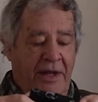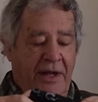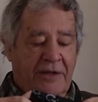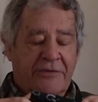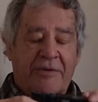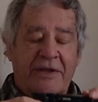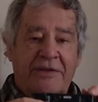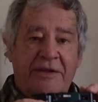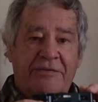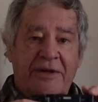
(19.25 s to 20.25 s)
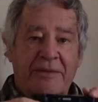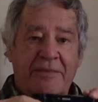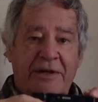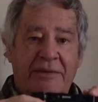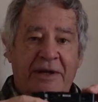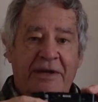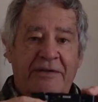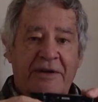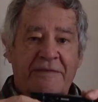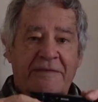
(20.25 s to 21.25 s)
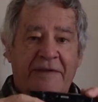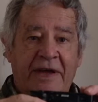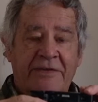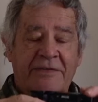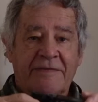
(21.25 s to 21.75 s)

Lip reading: a 23mm fixed